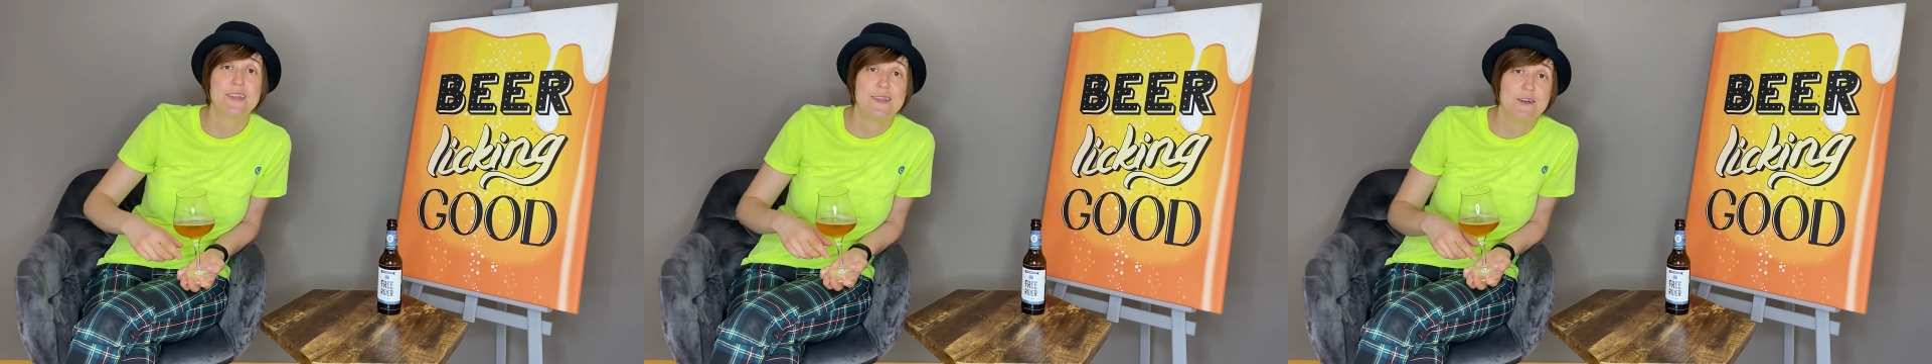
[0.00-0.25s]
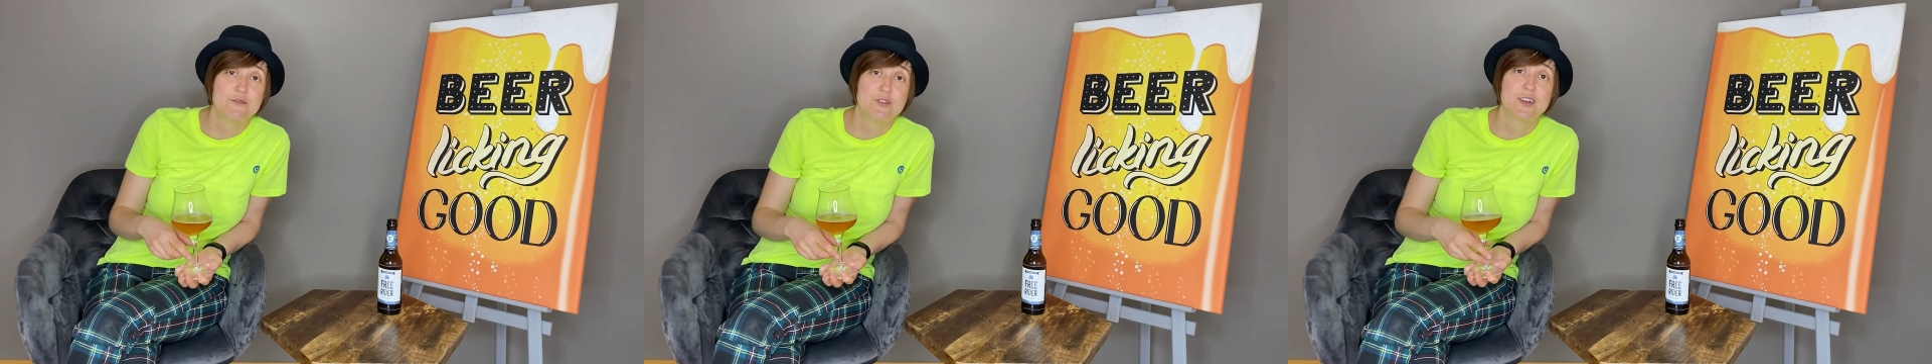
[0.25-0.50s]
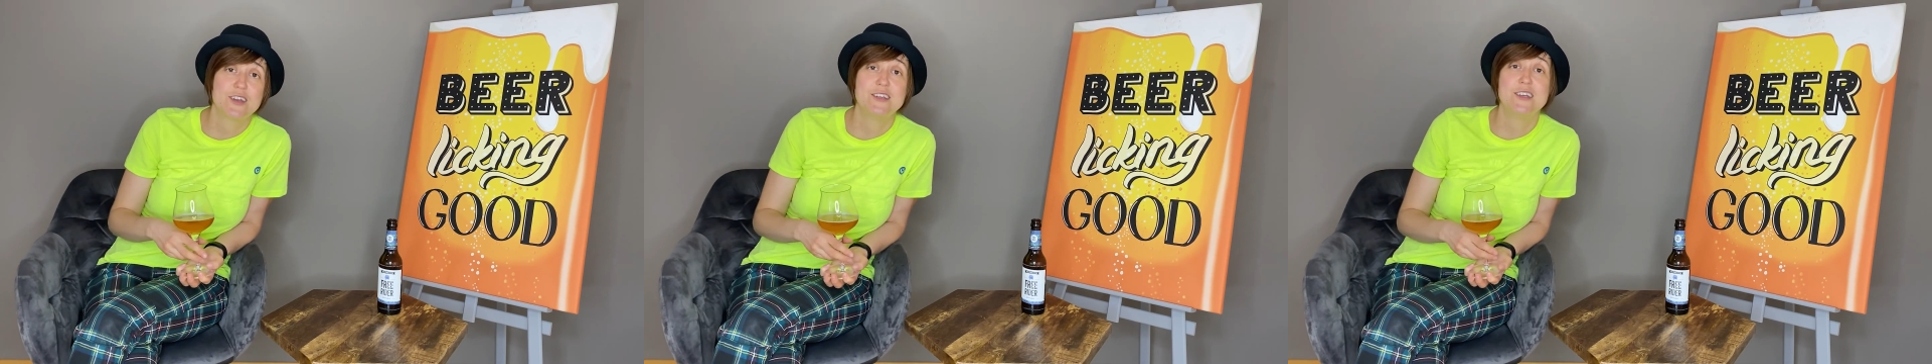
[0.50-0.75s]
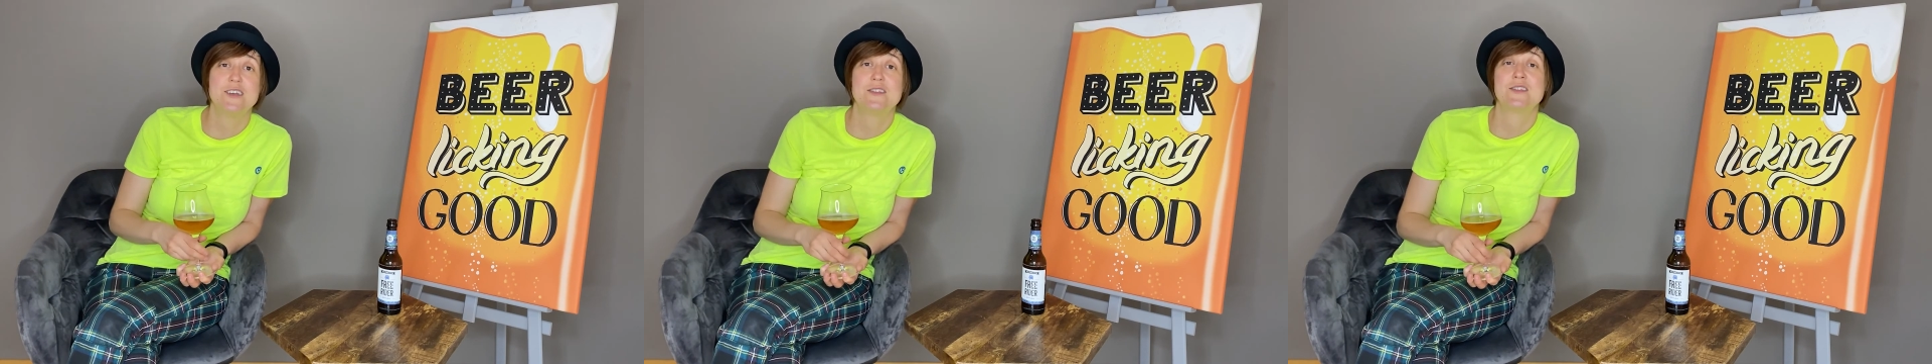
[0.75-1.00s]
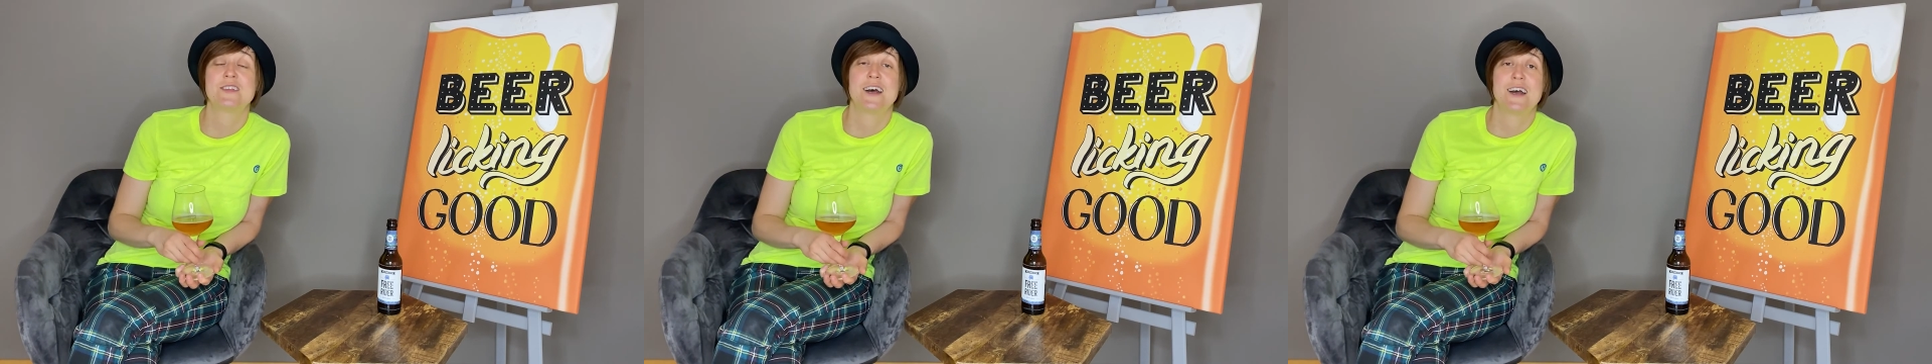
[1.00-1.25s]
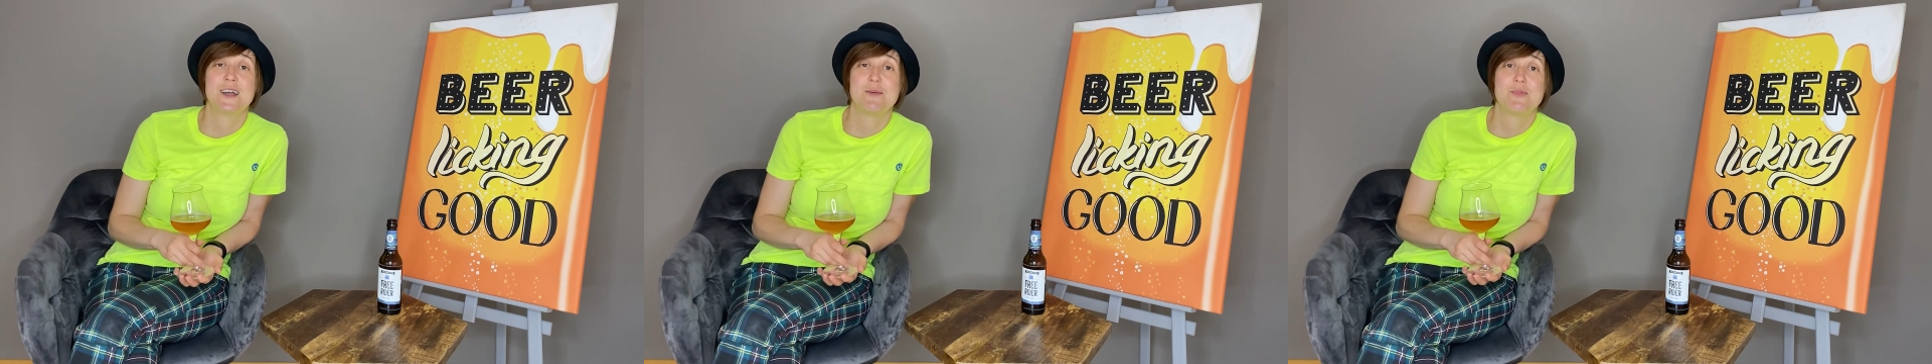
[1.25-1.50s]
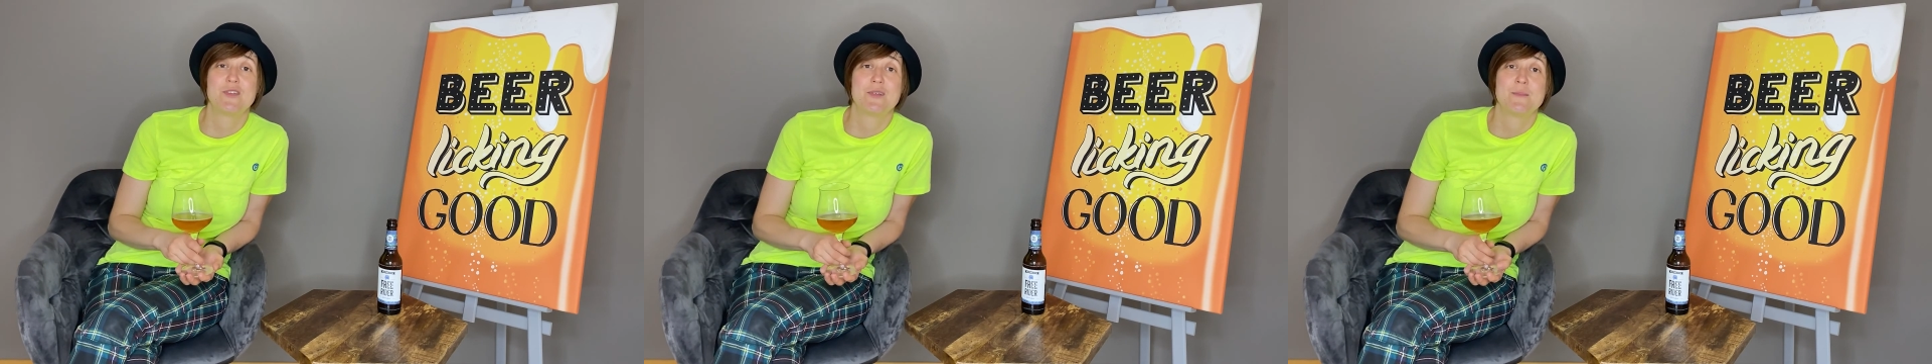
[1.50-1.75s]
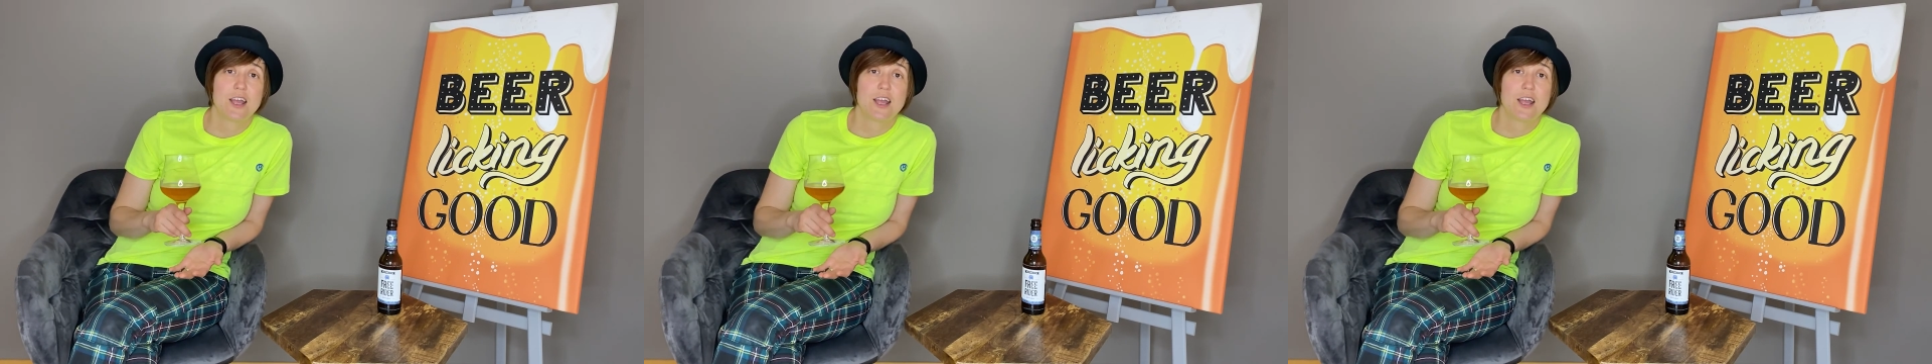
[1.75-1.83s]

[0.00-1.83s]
different yeast types.